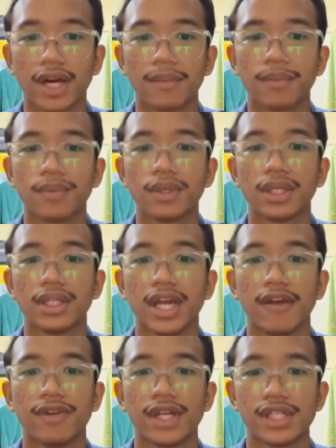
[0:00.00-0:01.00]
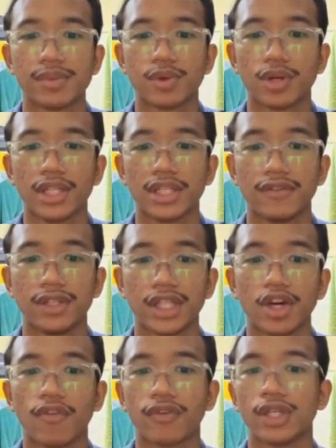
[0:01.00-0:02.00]
up the average
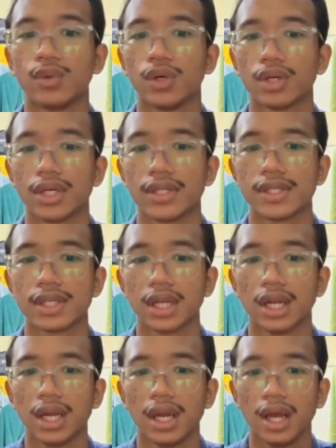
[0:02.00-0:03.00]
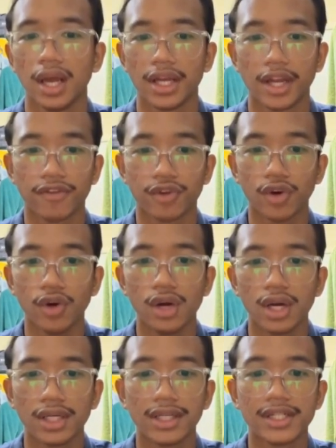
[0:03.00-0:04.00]
productivity of the workers. Therefore,
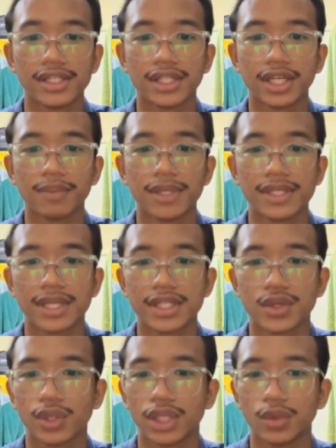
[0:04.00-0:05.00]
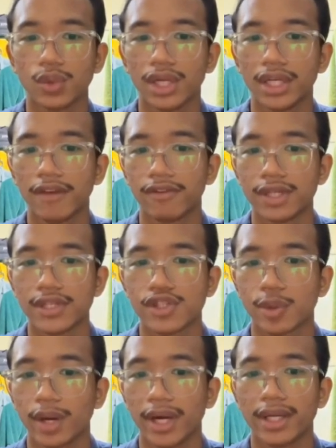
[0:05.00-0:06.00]
a rational business owner will never
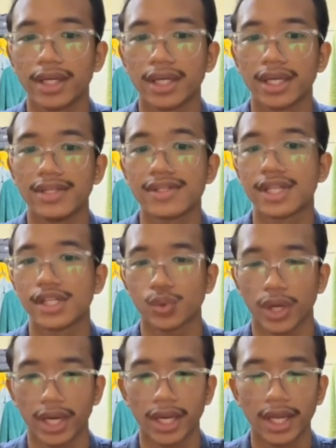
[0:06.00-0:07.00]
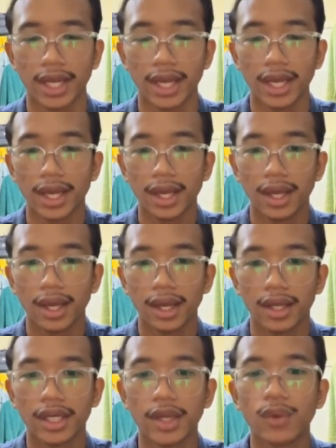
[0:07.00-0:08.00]
stop hiring in stage 1.
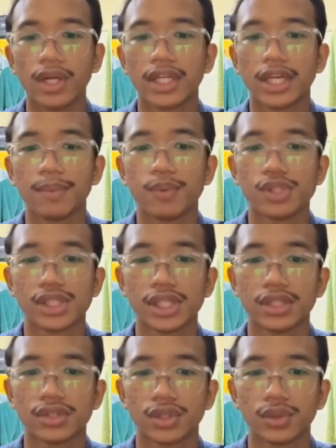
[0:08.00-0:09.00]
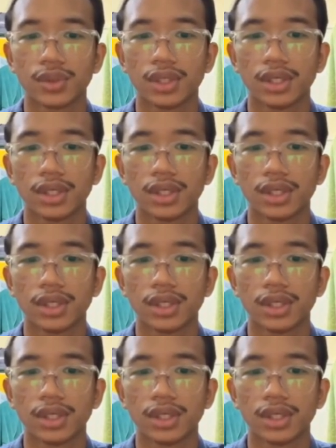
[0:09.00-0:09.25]
They will keep pushing through